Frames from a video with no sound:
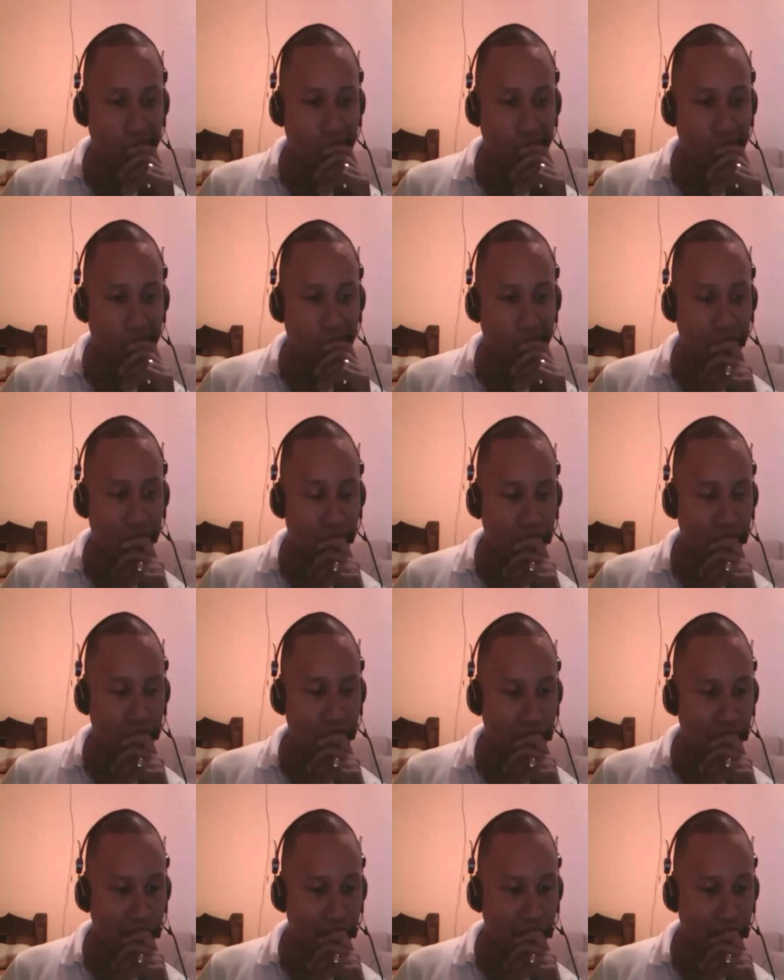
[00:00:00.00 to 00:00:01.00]

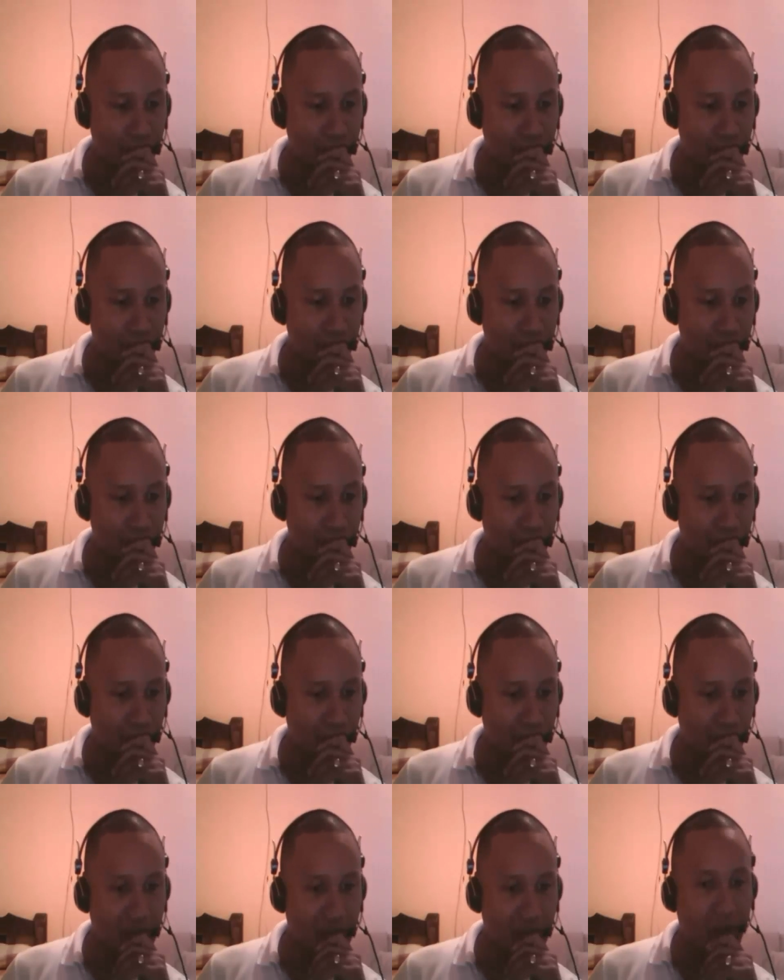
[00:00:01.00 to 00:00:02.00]
Well,
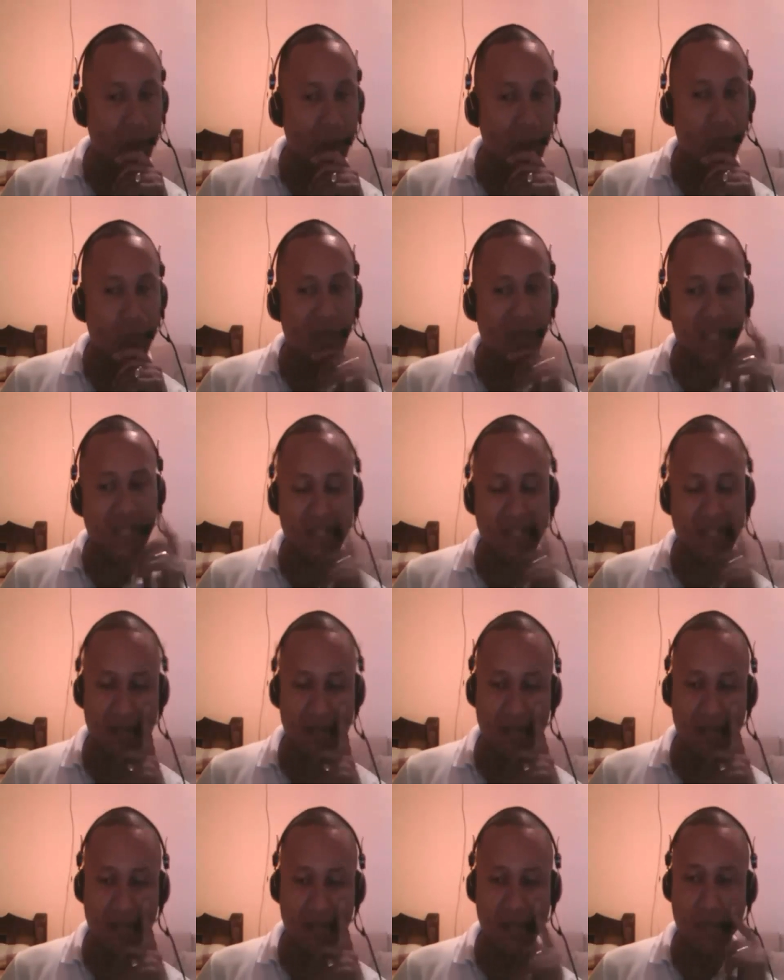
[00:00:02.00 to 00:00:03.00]
that's
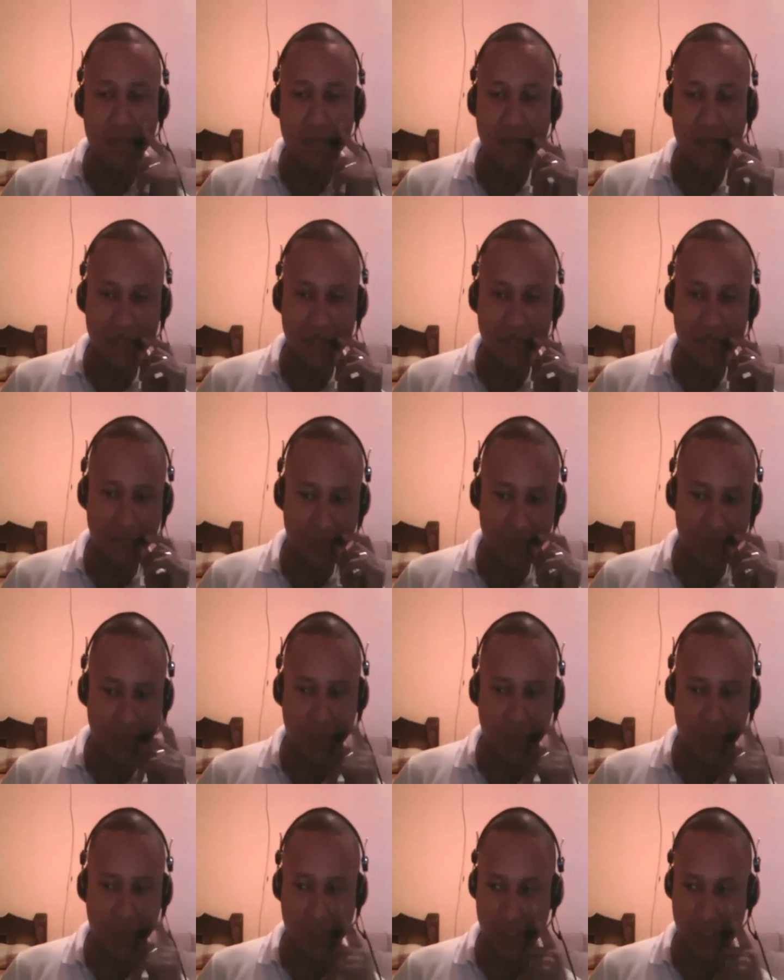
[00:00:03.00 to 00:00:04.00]
a pretty difficult
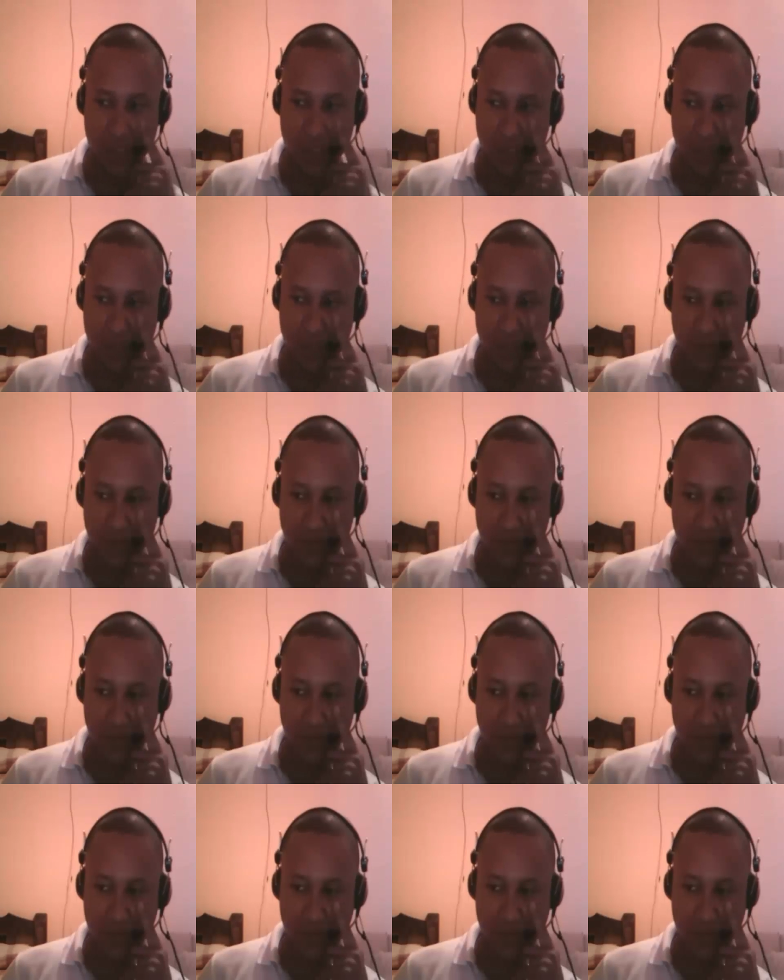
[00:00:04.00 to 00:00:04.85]
question, Let